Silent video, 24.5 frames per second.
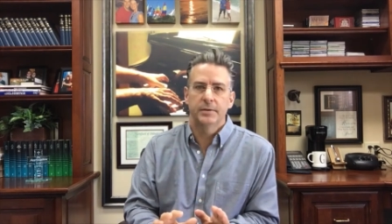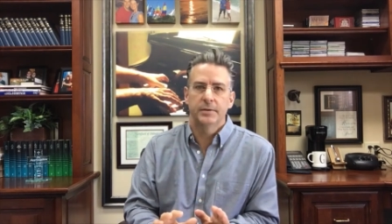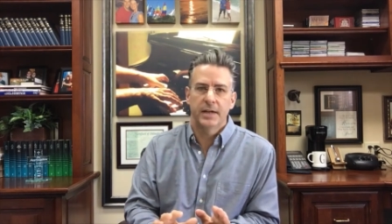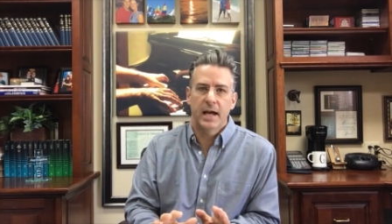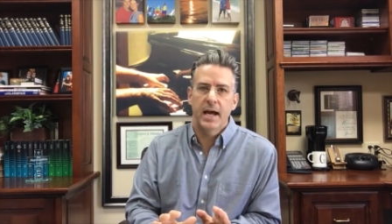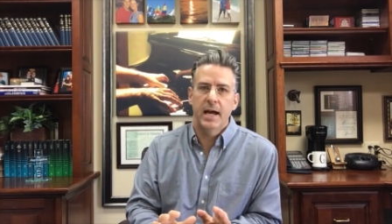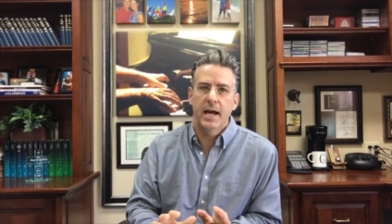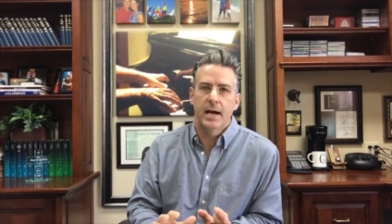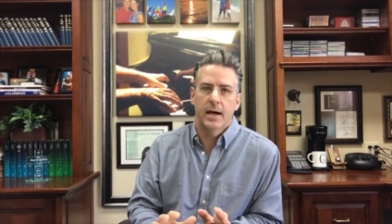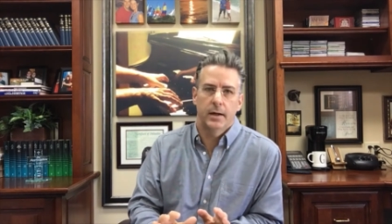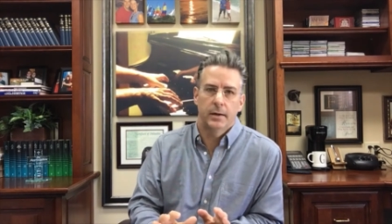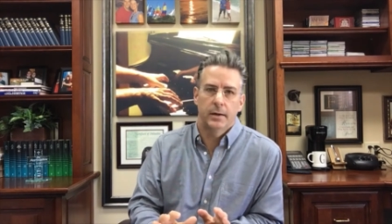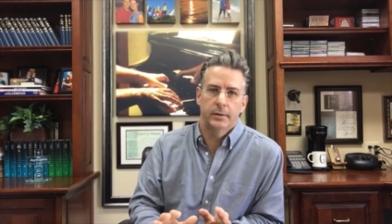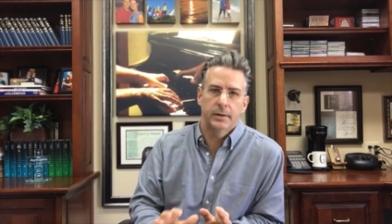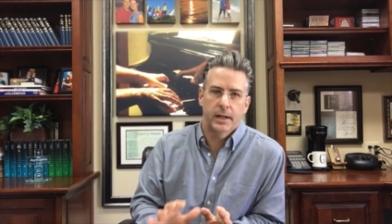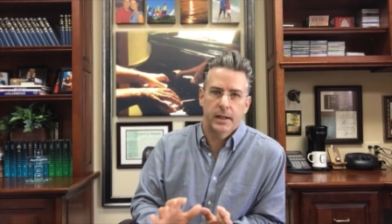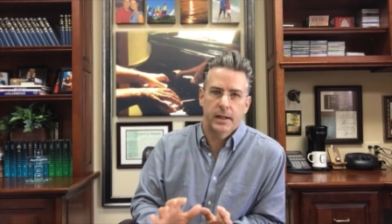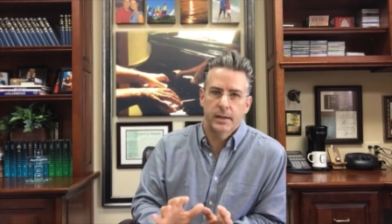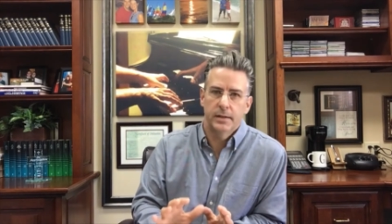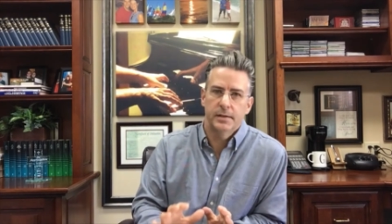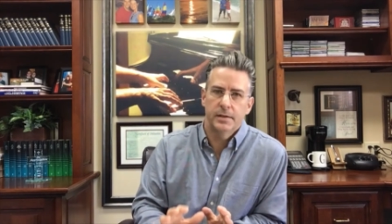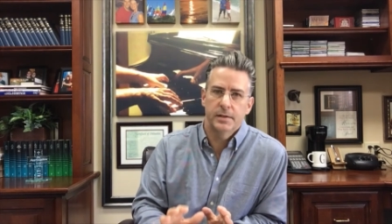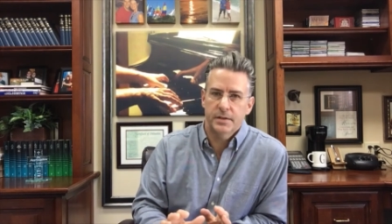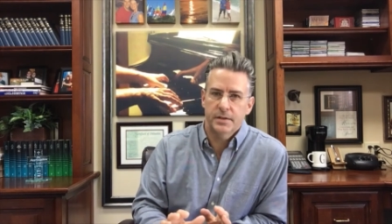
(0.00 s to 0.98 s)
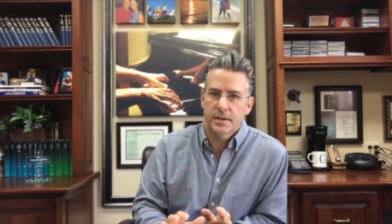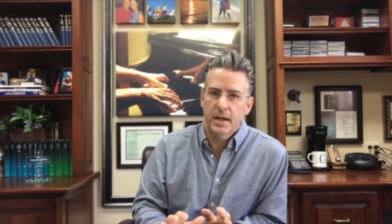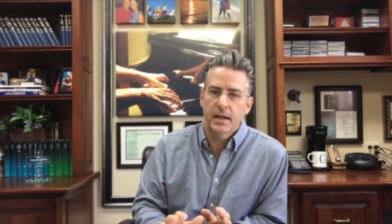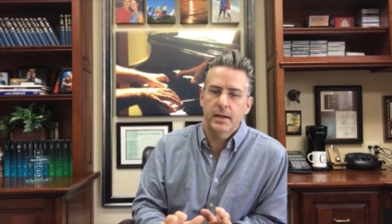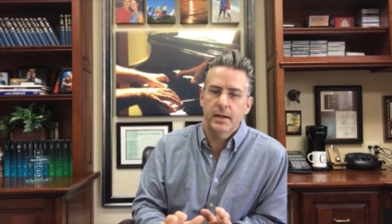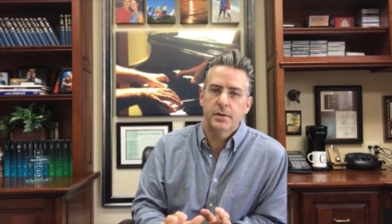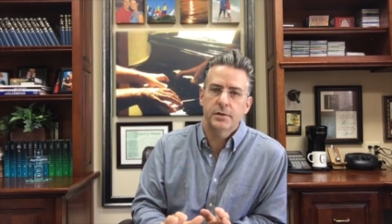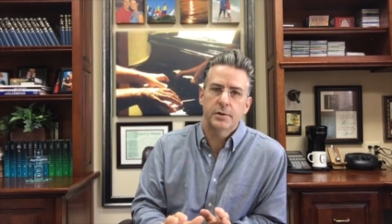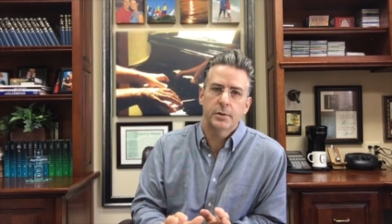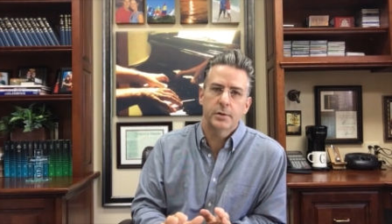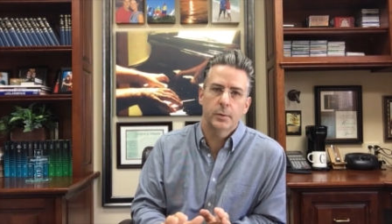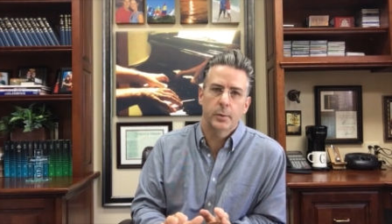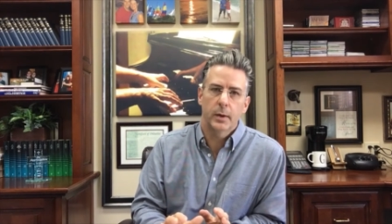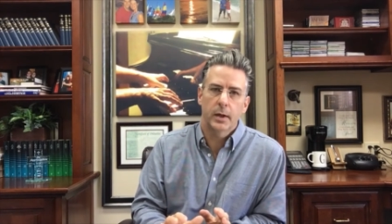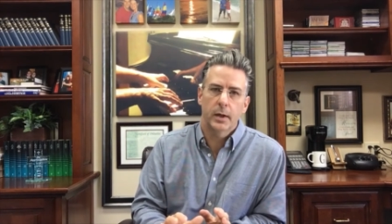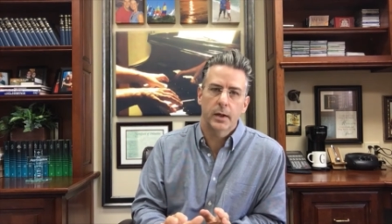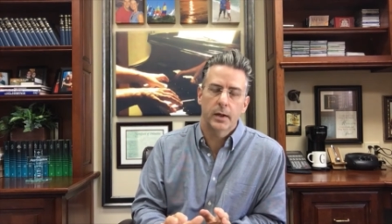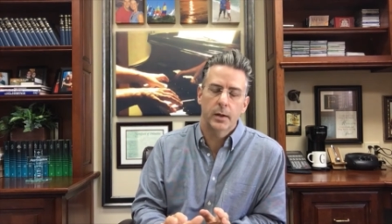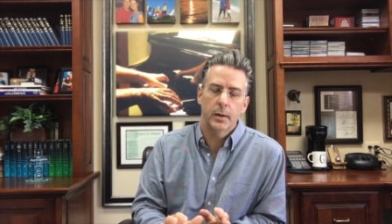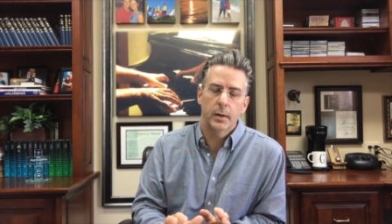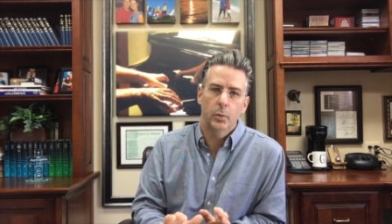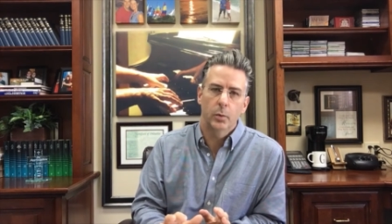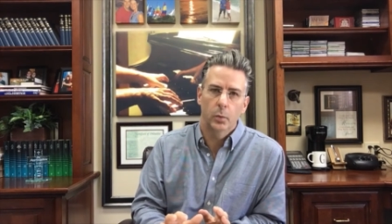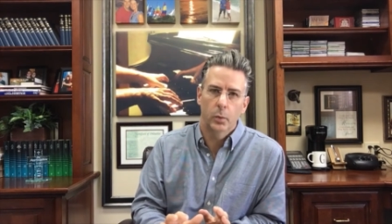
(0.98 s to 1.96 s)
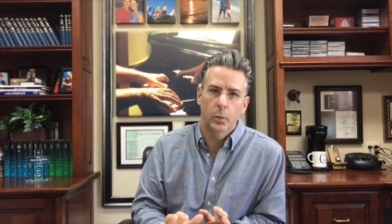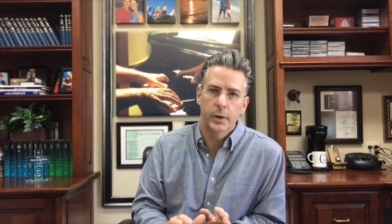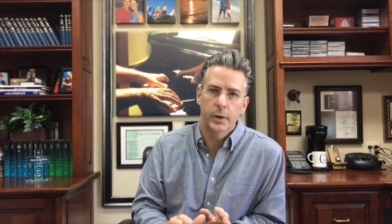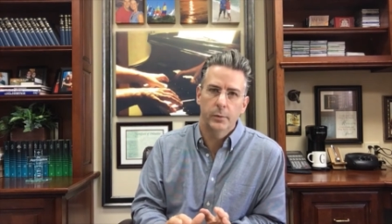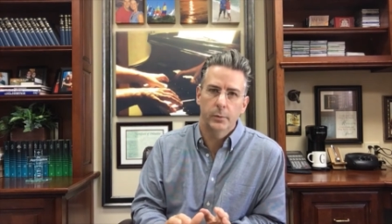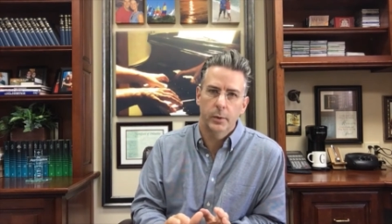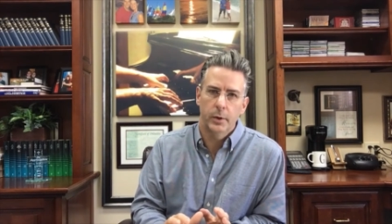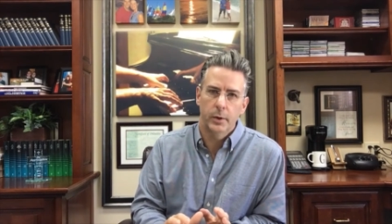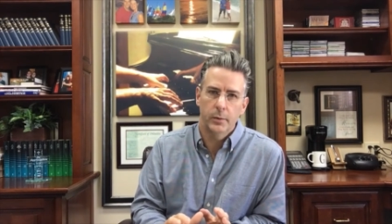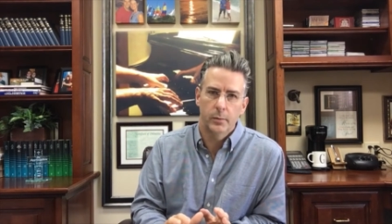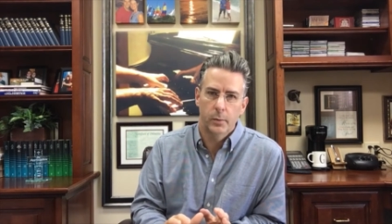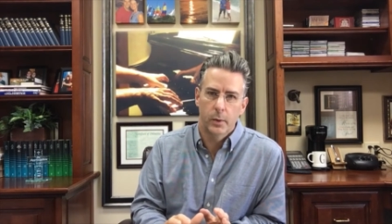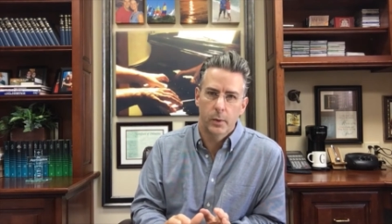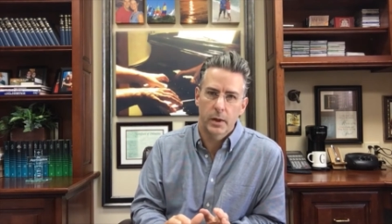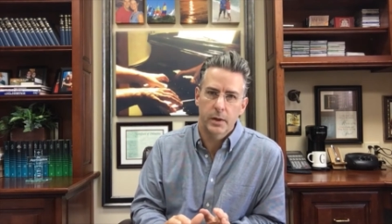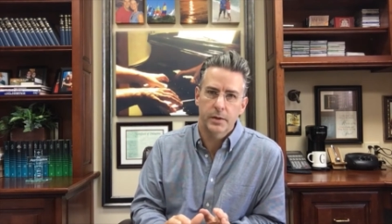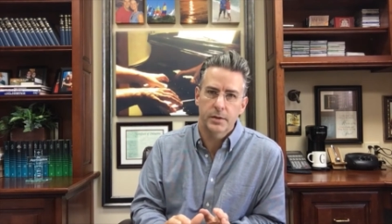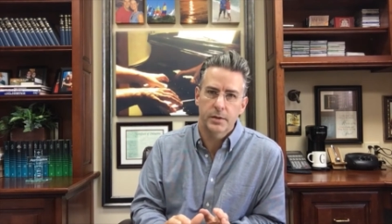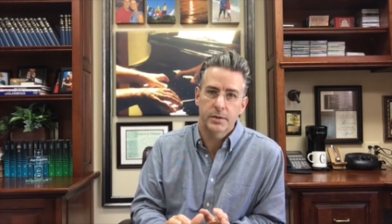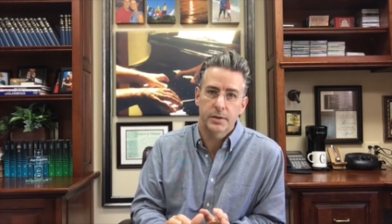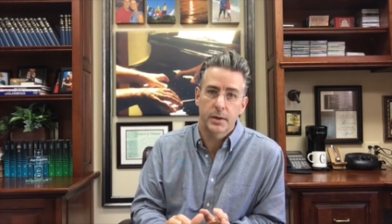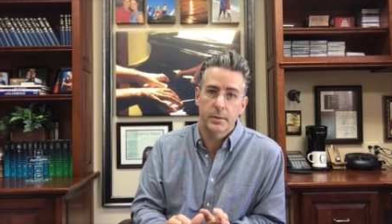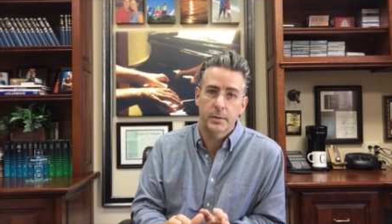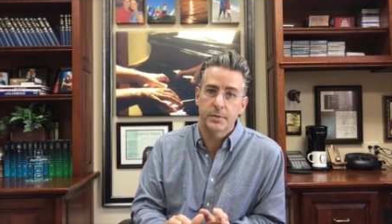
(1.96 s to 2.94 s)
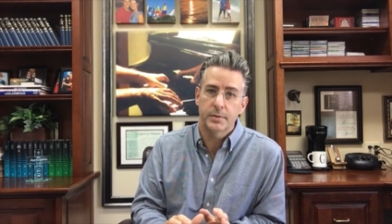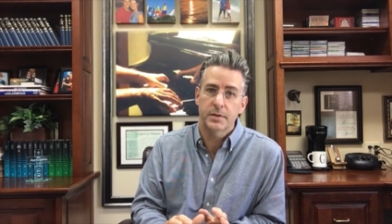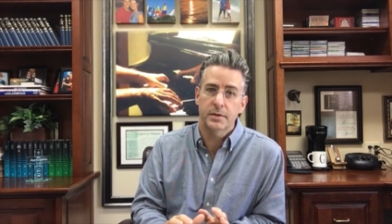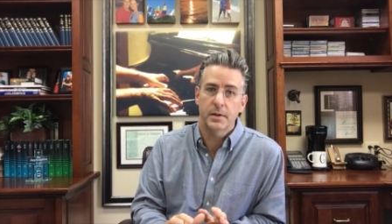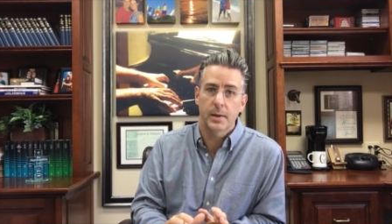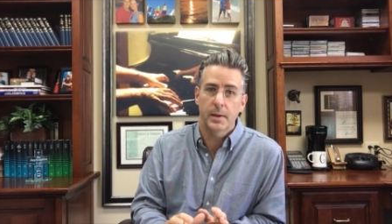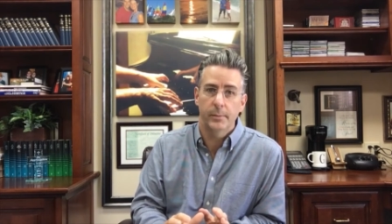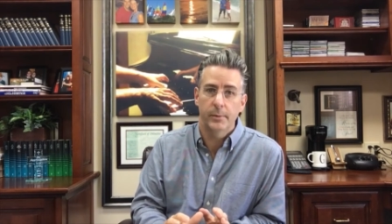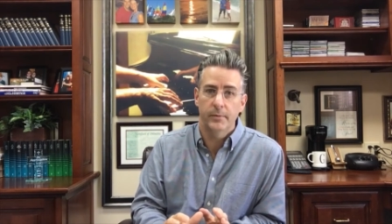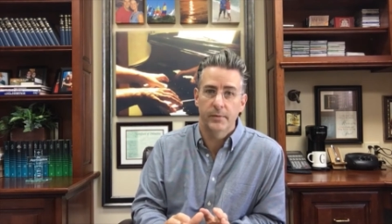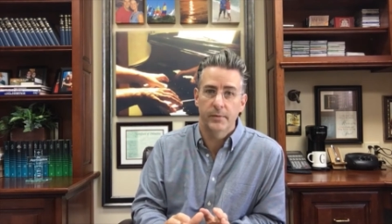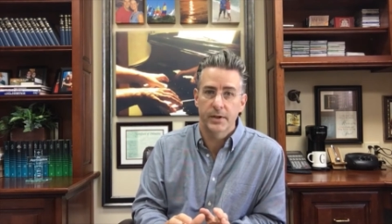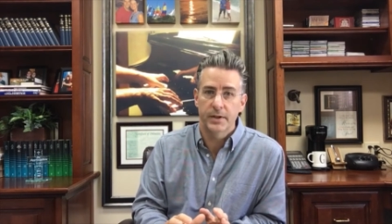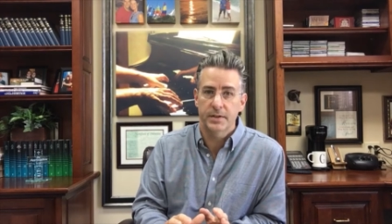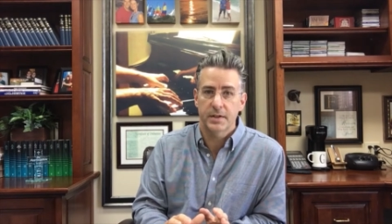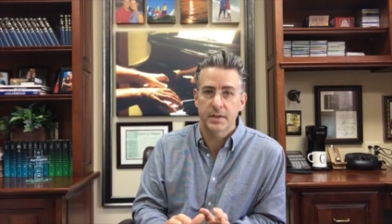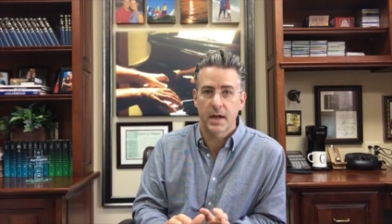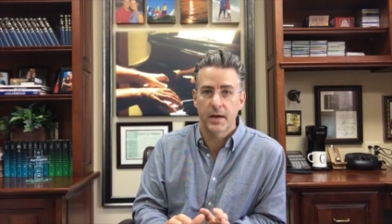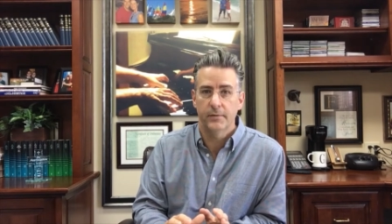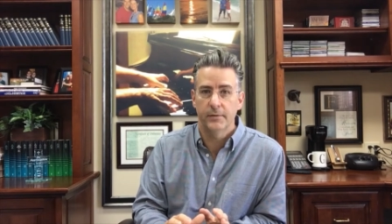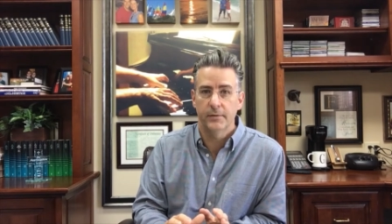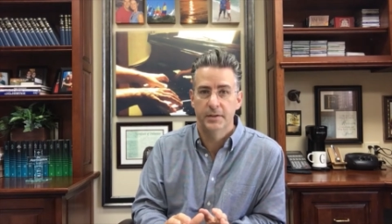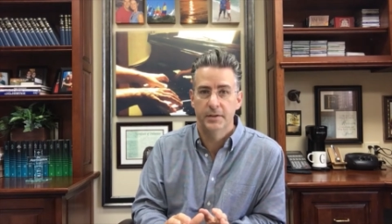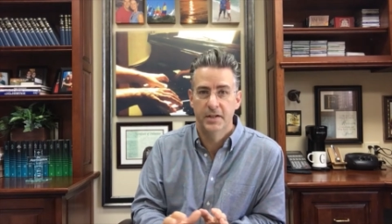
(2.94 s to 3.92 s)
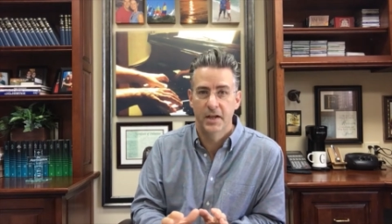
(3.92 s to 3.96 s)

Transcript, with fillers: down in the sanctuary when we worship, some of us have a